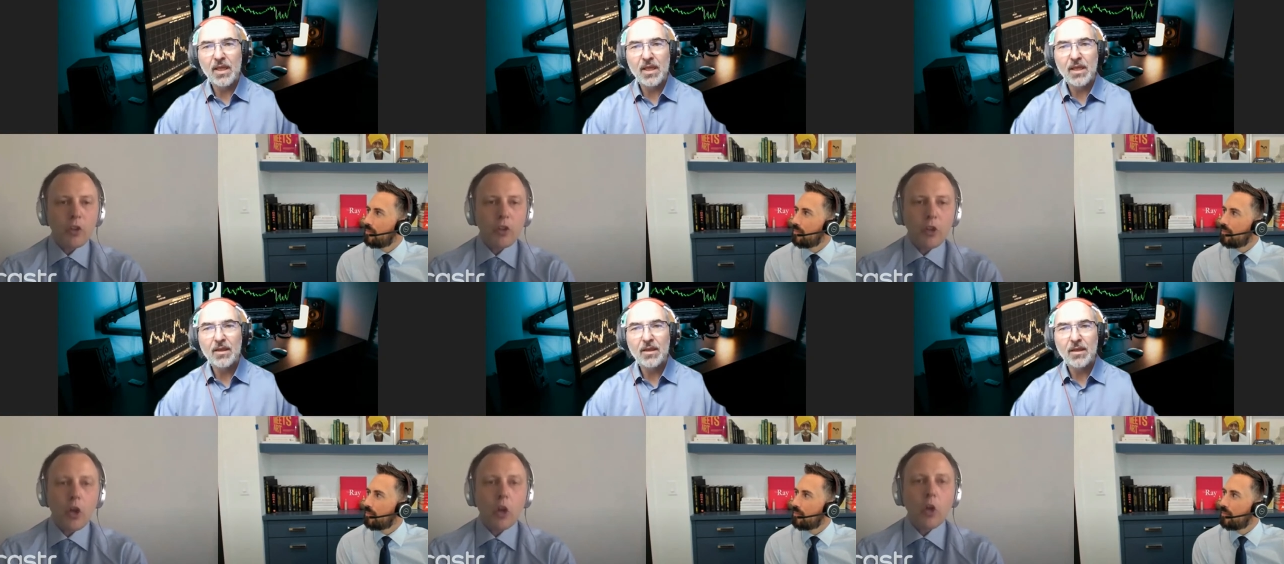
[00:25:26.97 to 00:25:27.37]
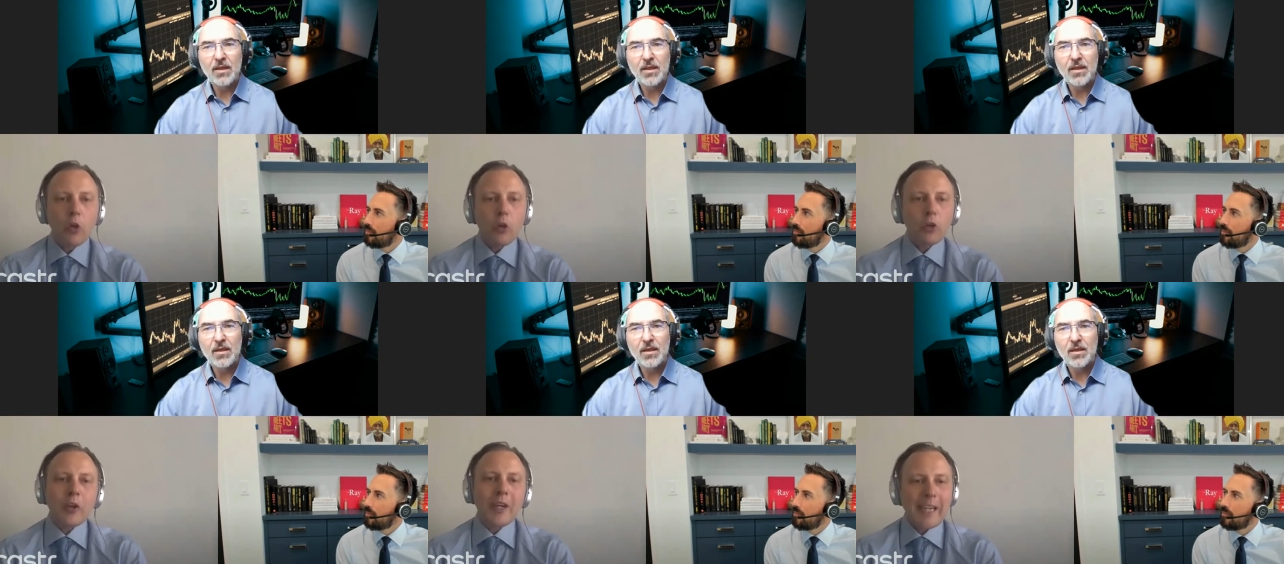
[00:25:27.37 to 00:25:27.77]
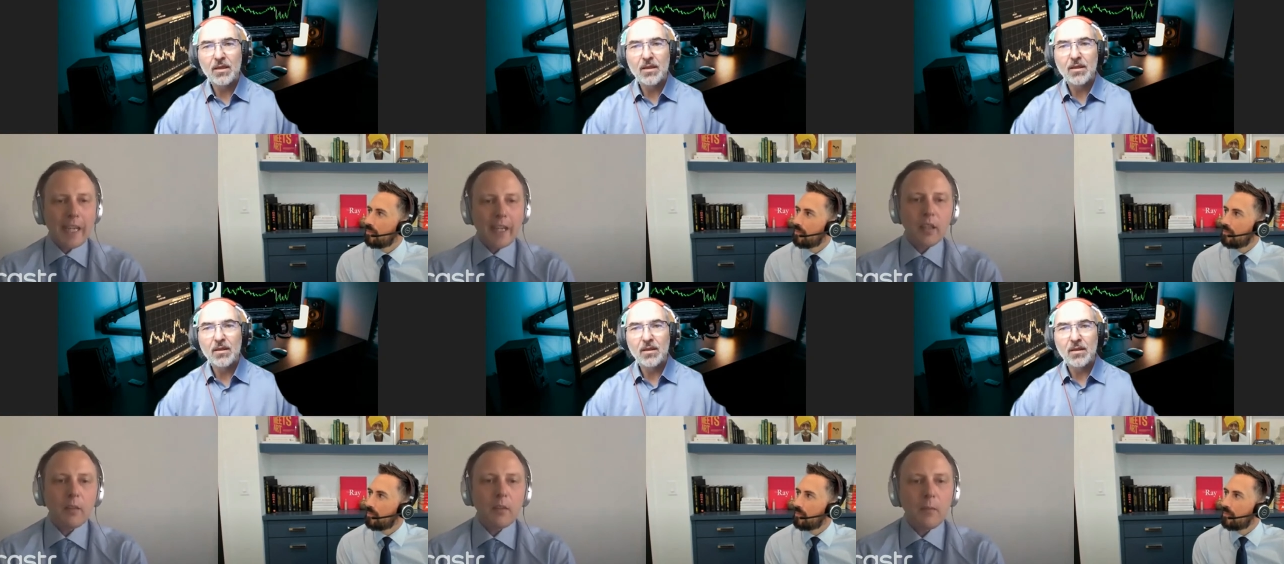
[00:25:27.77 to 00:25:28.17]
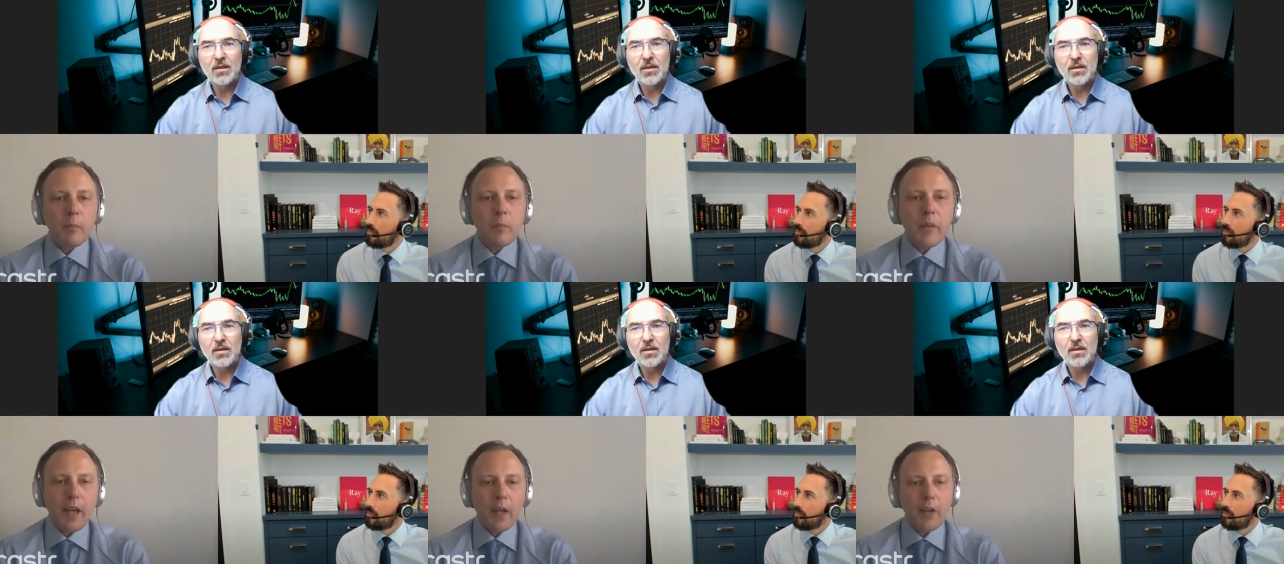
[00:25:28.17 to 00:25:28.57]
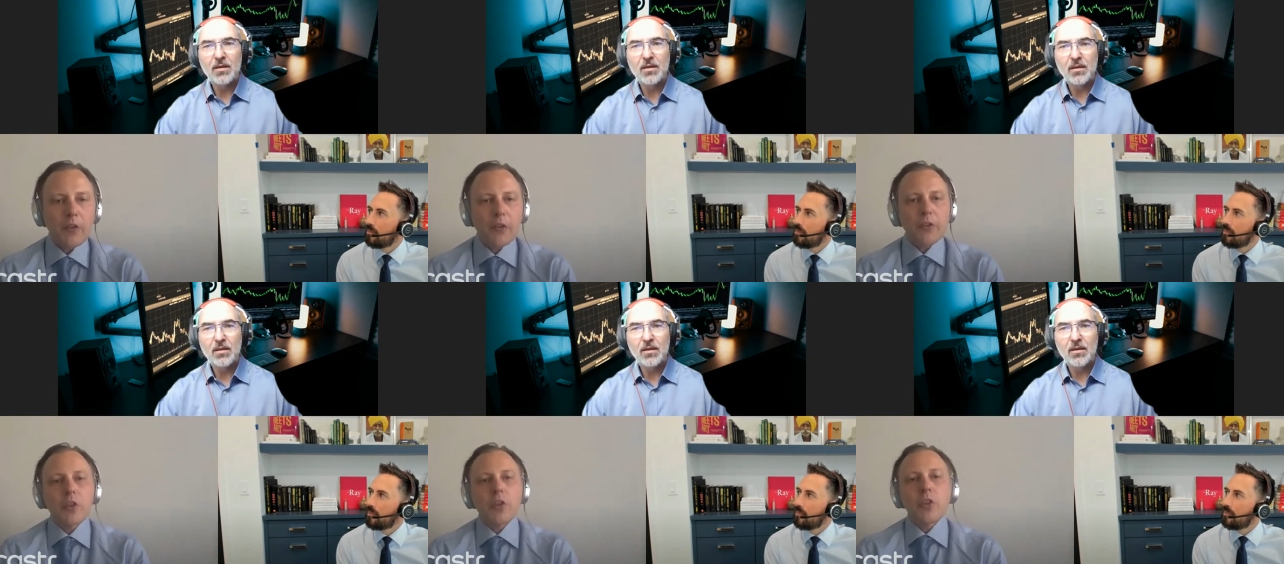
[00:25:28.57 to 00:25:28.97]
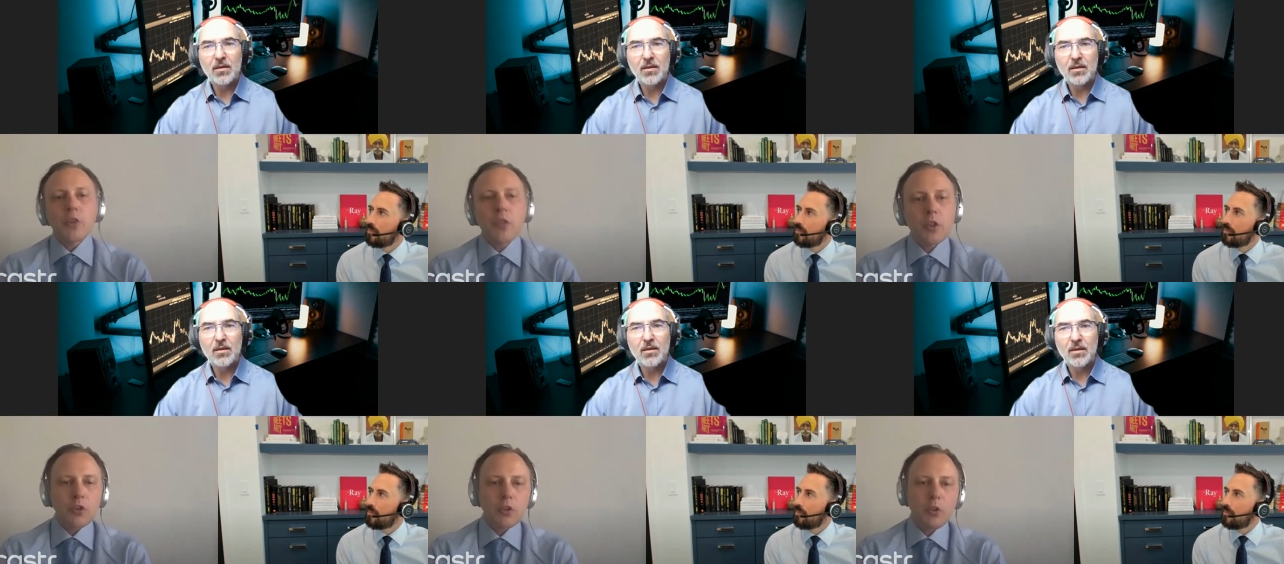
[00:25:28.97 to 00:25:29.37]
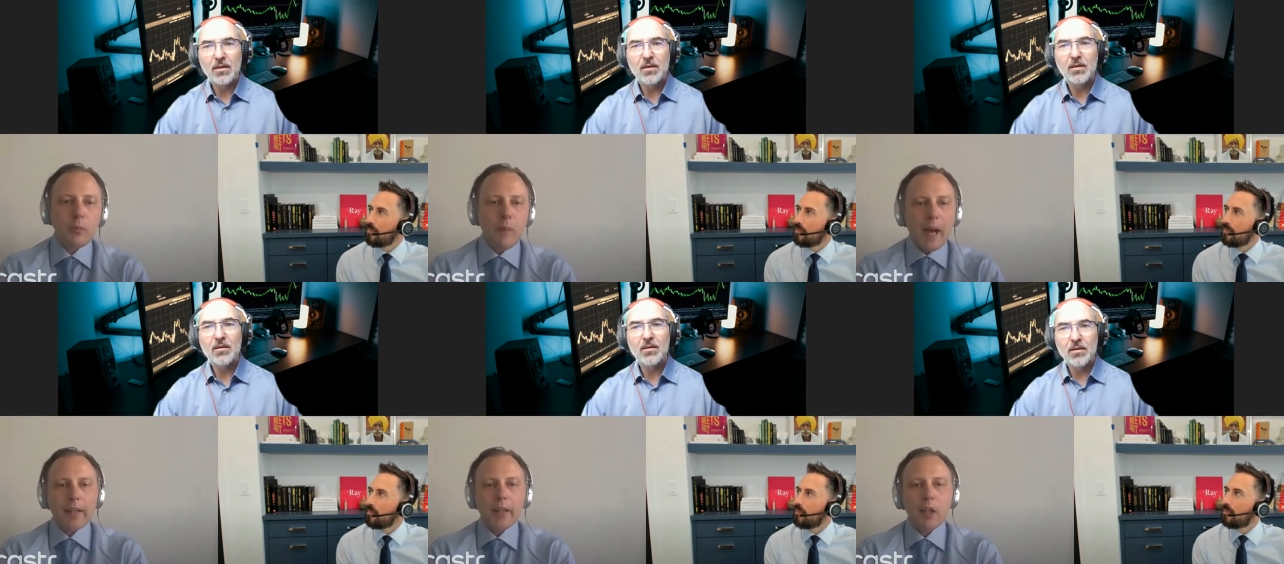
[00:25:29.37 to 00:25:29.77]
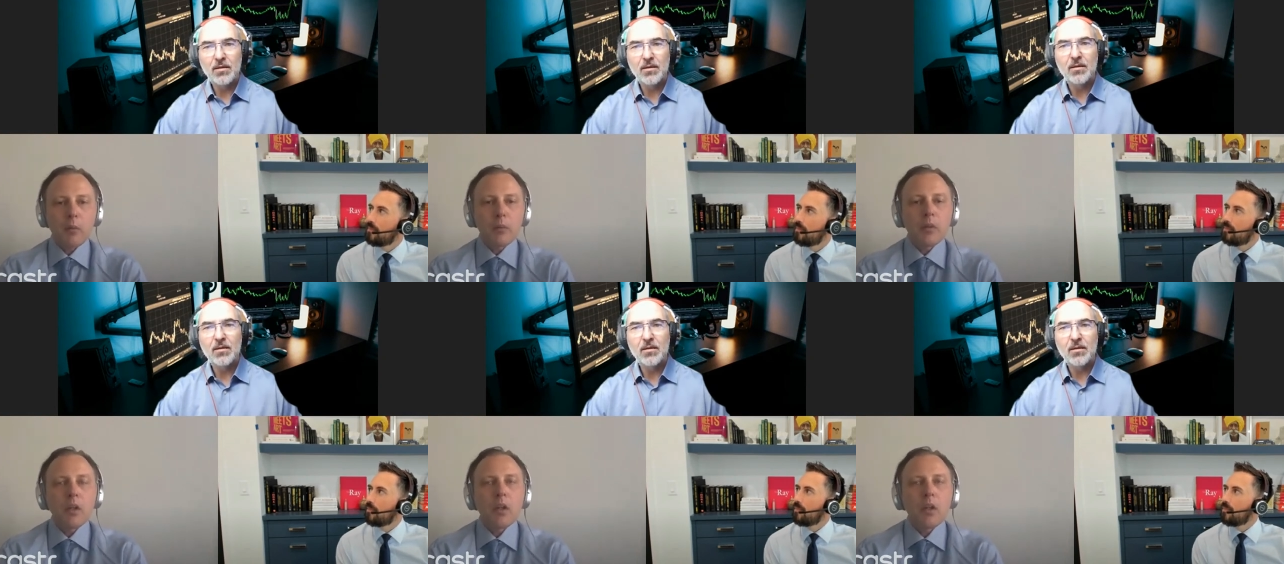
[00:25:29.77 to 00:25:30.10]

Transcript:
Speaker 1: know trading as traditional backup